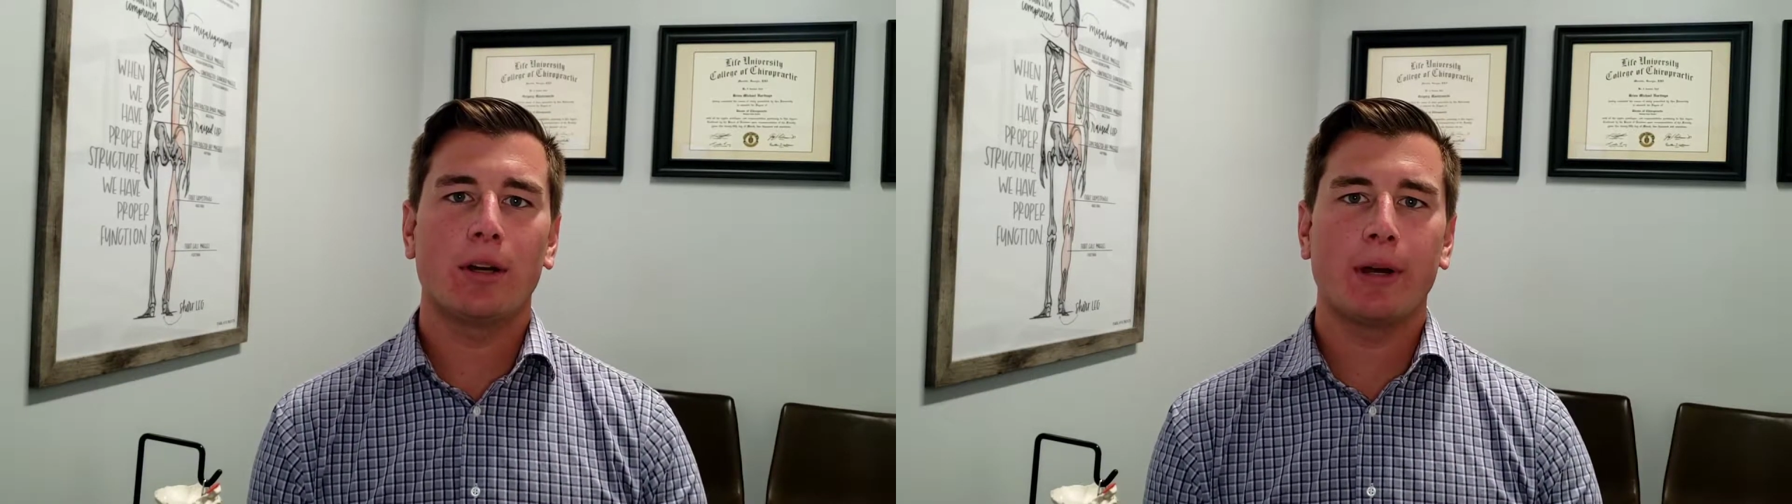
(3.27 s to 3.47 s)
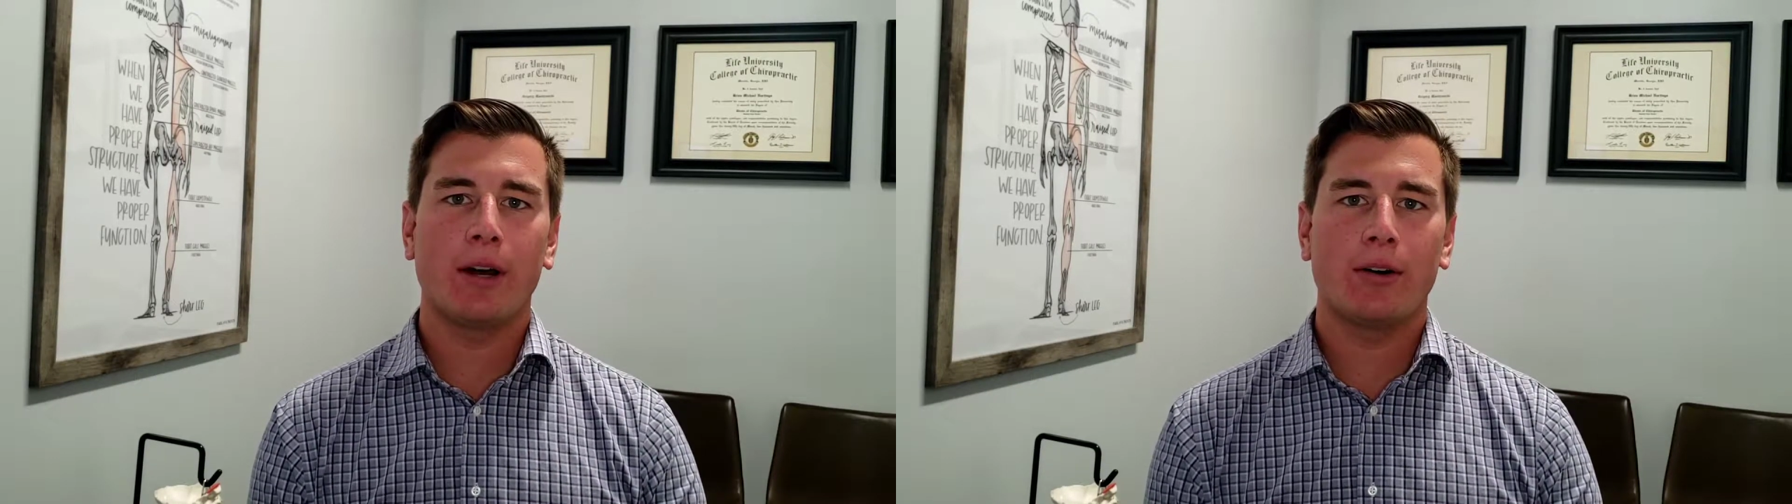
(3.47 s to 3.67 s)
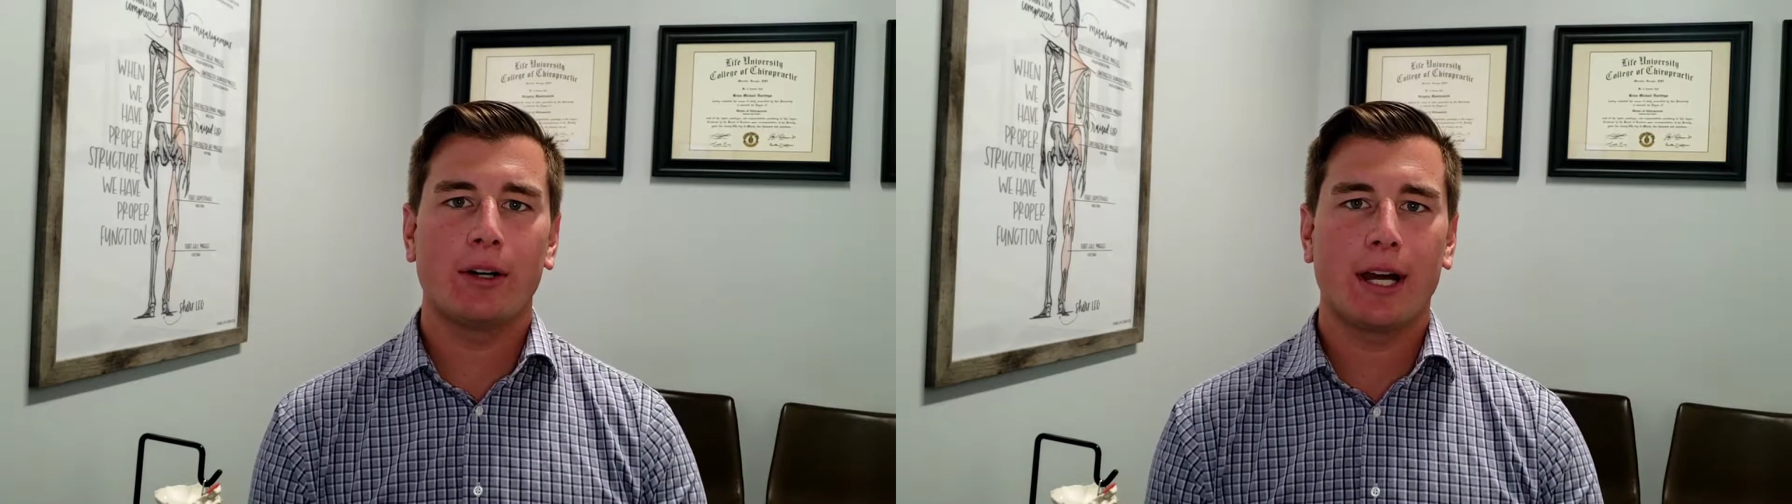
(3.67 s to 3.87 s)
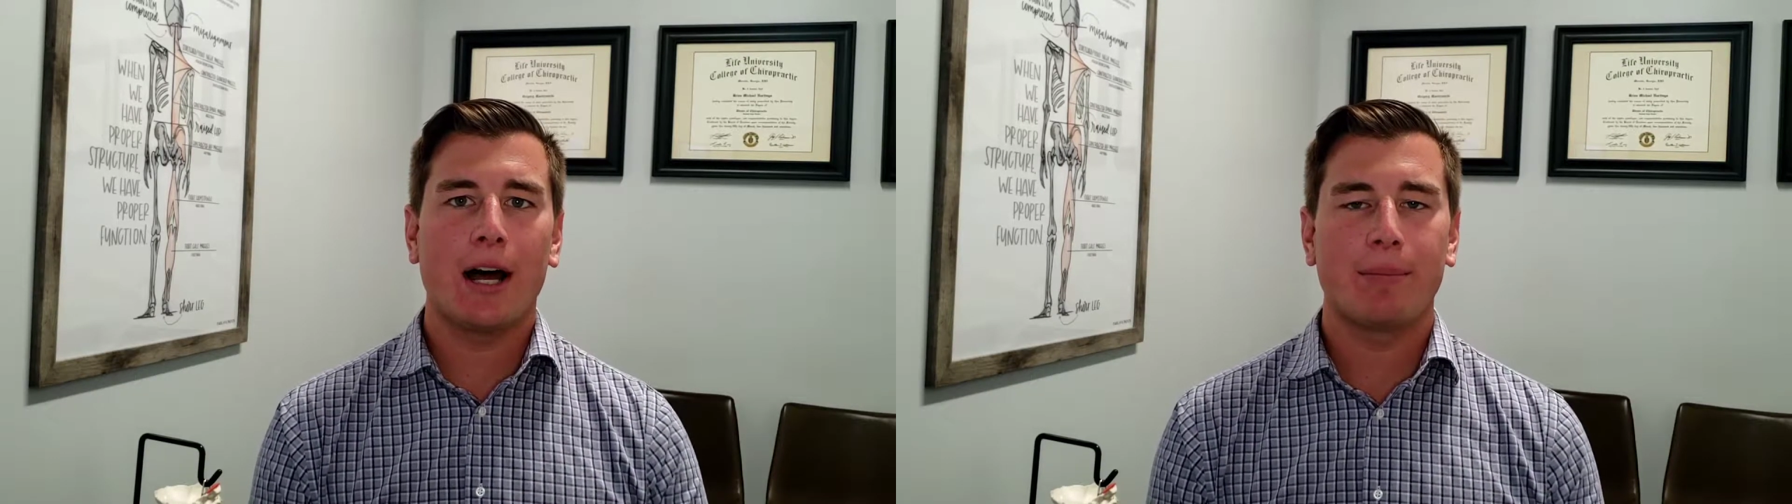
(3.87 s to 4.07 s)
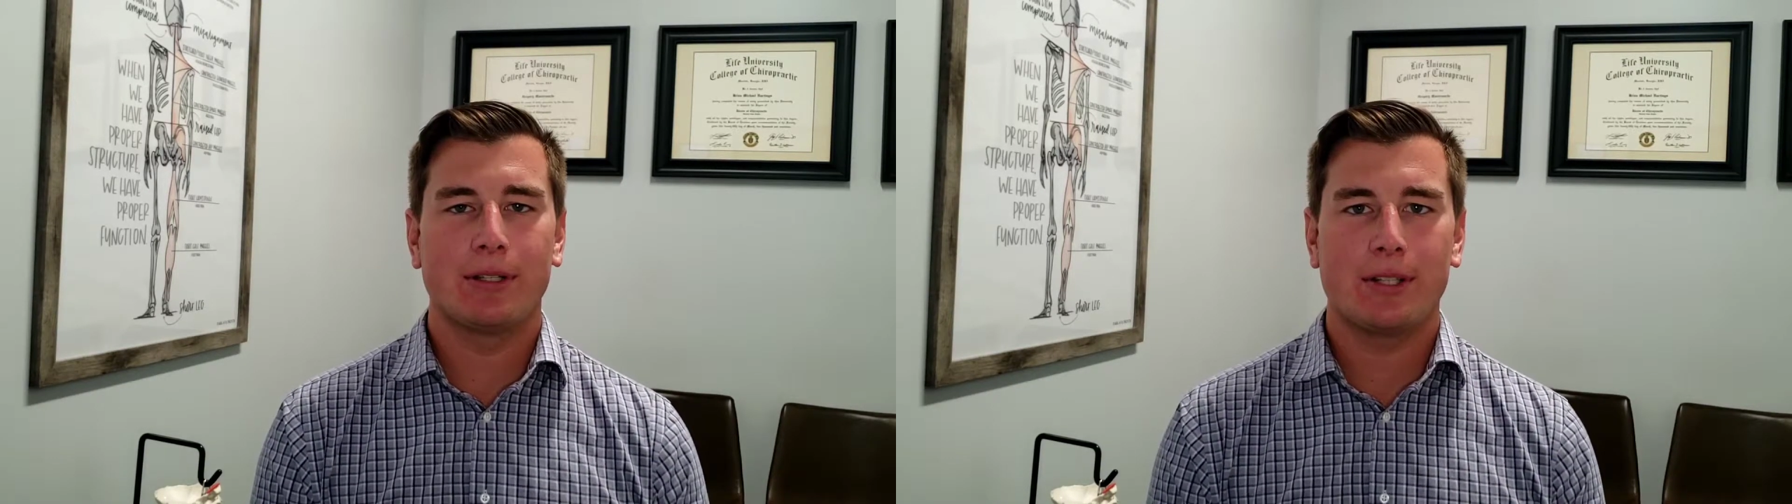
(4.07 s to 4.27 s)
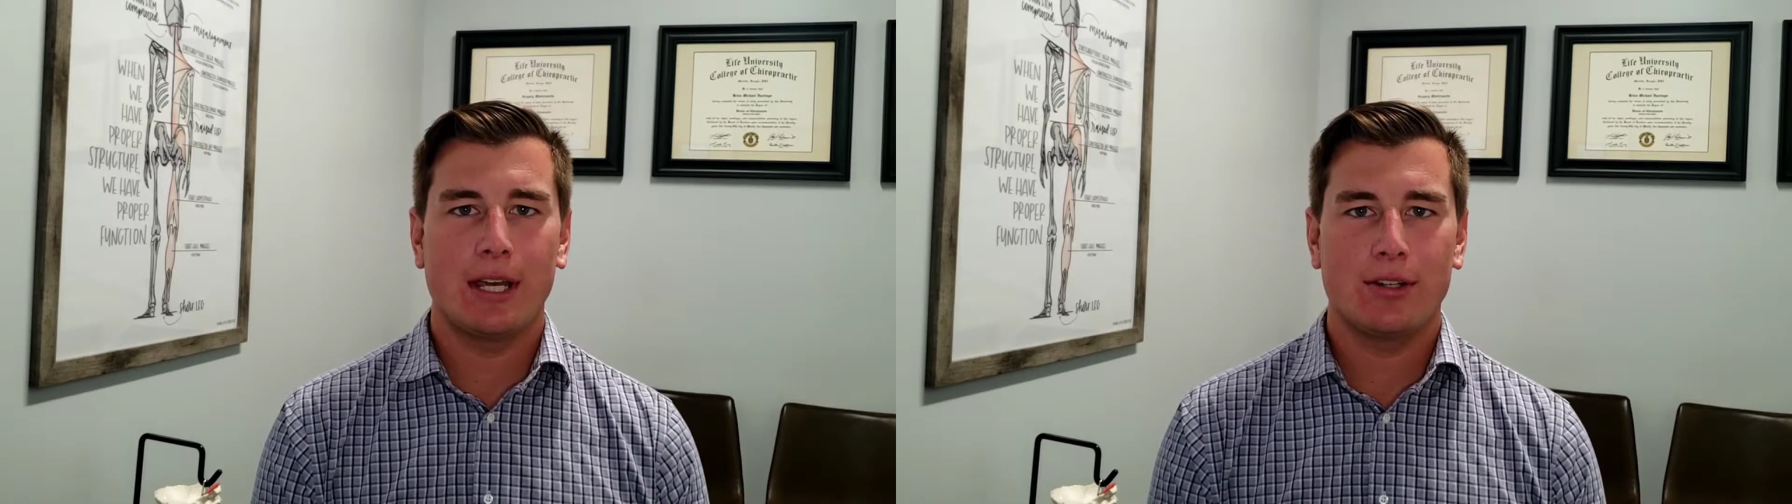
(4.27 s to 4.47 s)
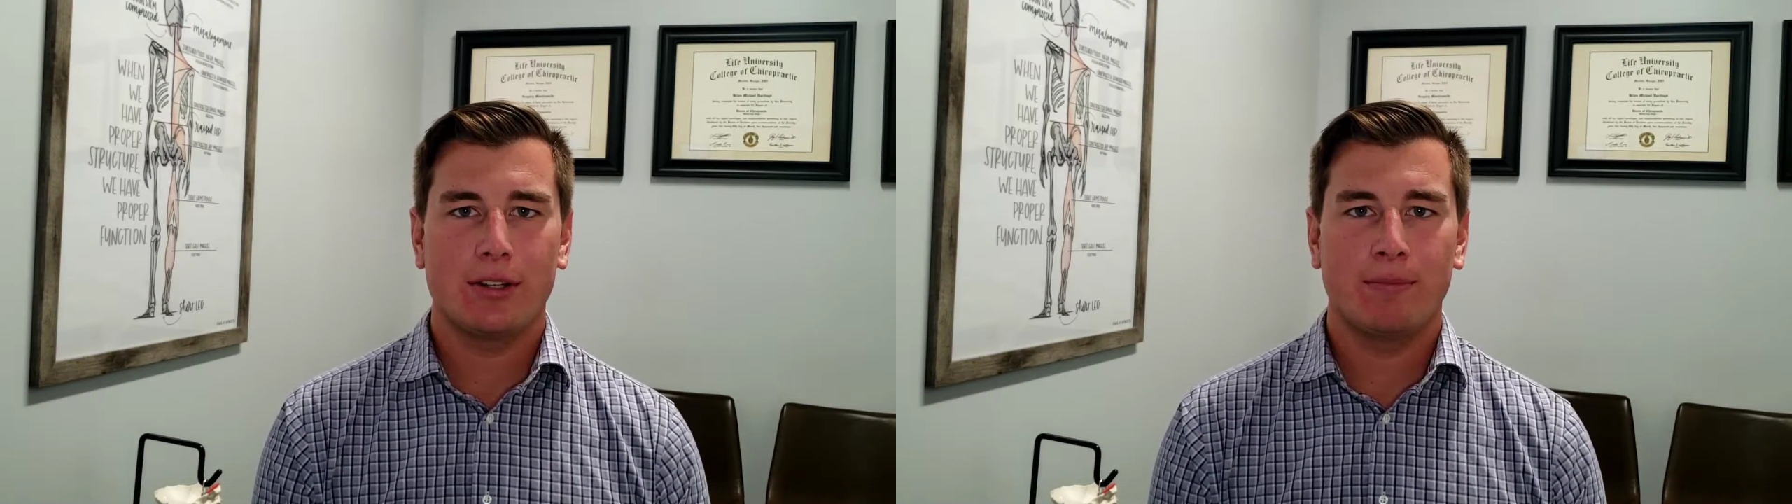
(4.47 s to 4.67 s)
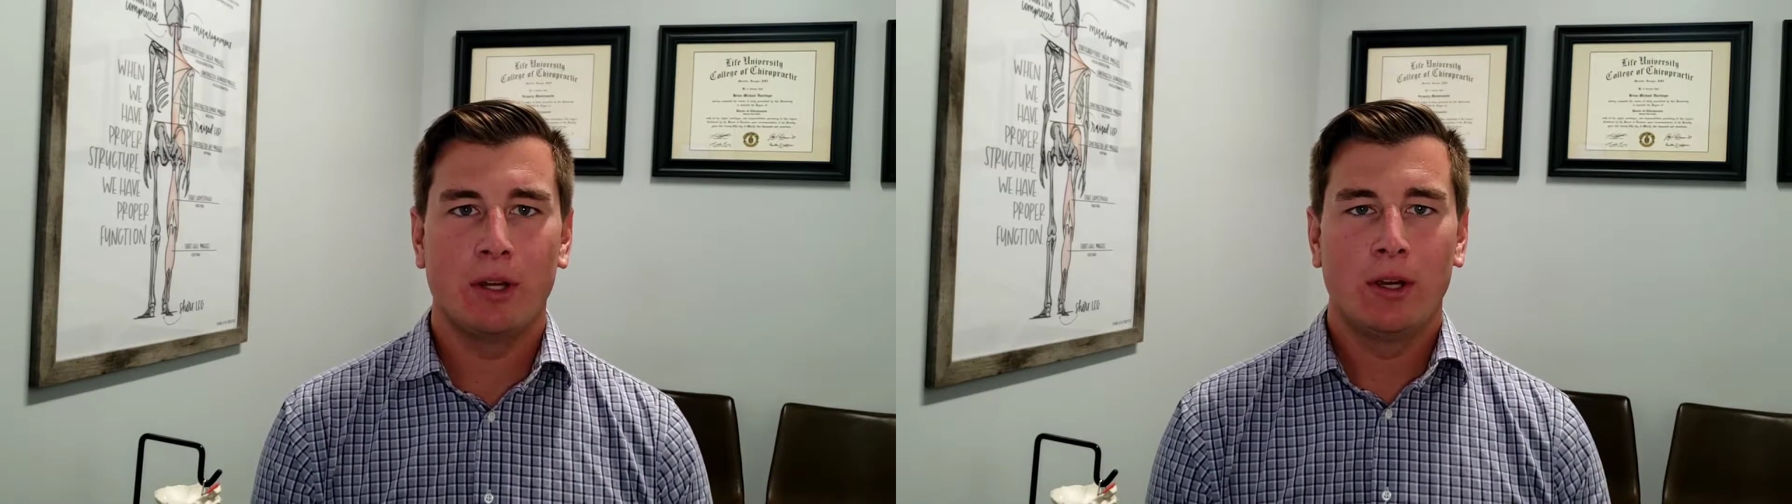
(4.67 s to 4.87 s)
about
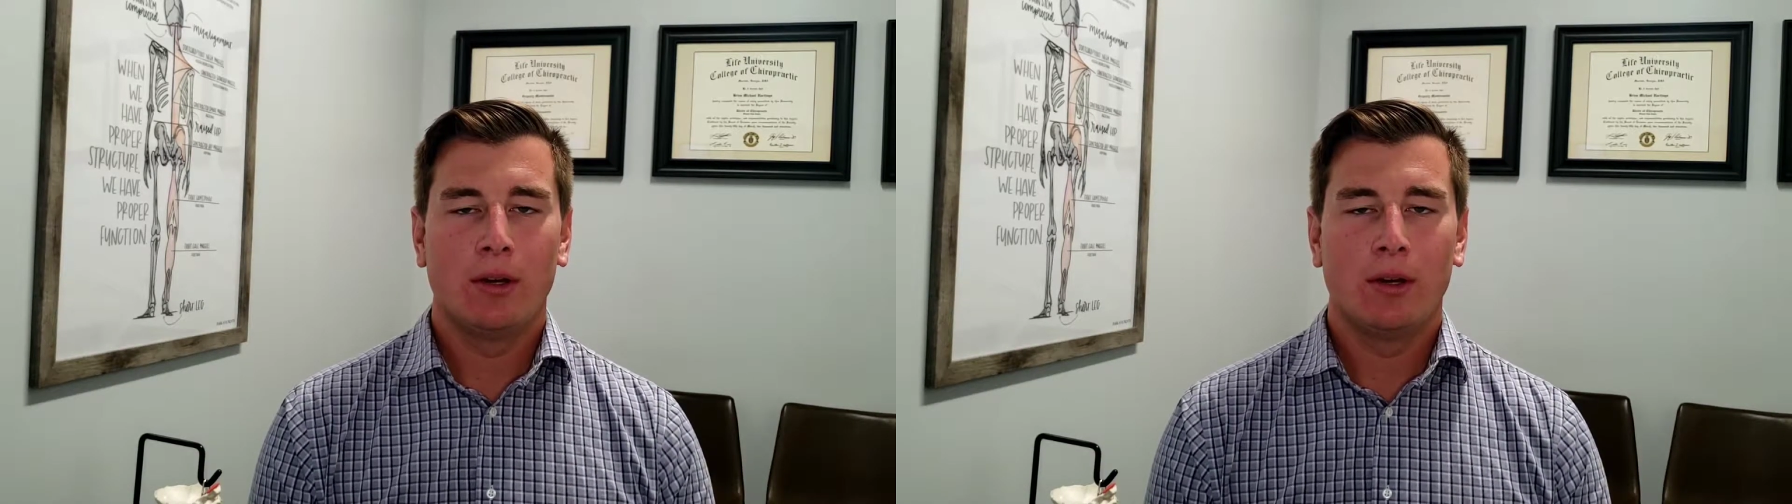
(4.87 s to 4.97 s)
compensation.